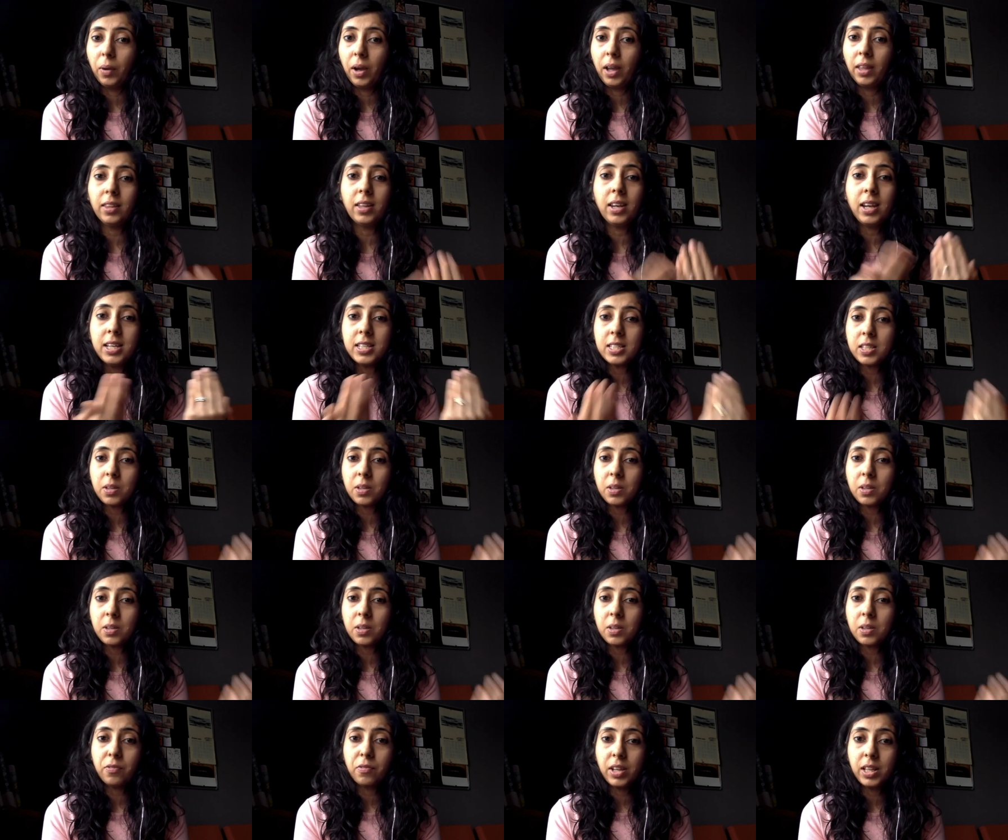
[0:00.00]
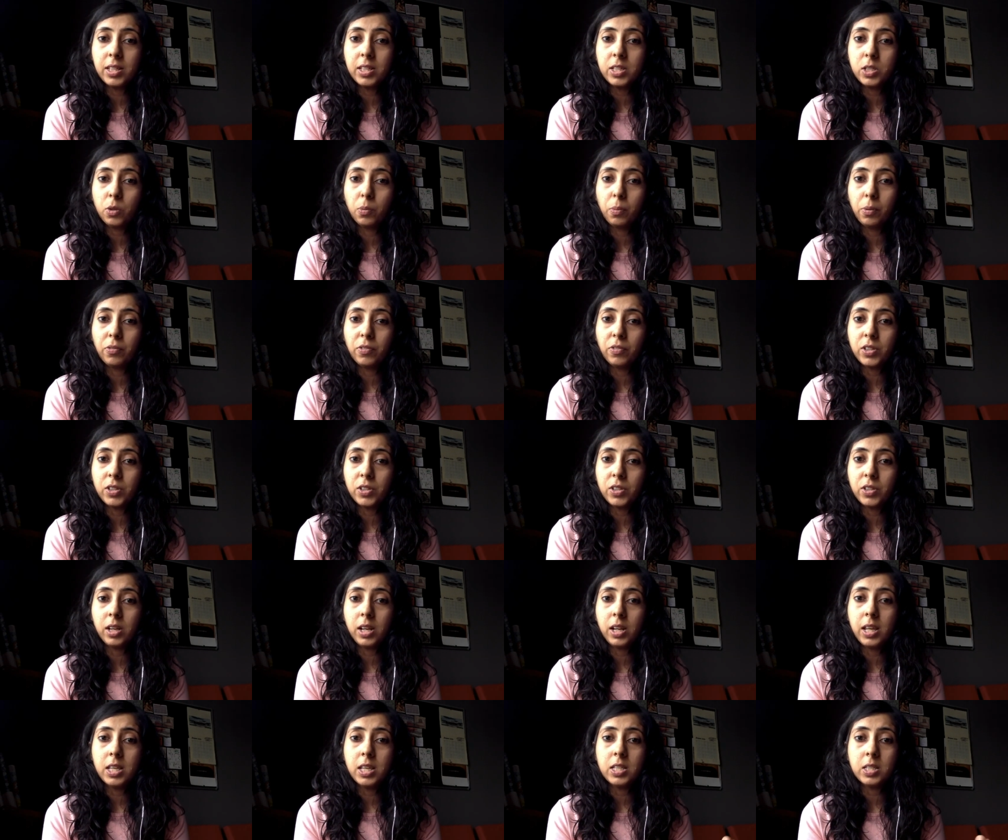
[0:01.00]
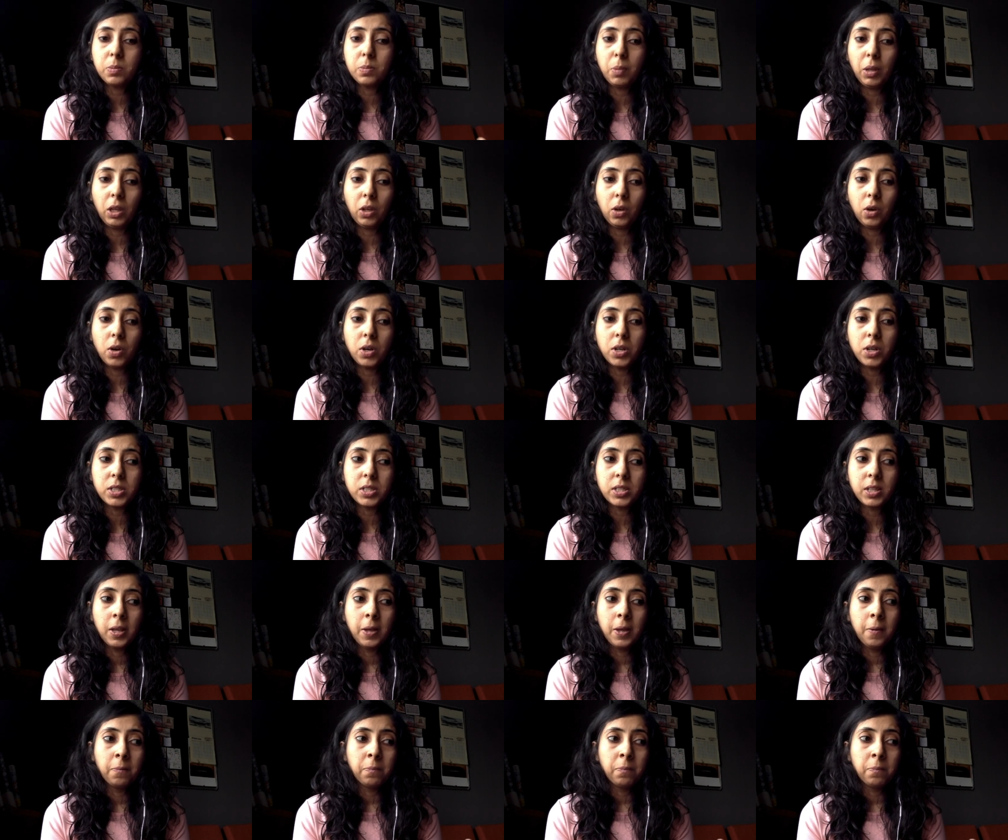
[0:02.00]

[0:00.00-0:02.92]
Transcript: And the reason why it feels superficial is because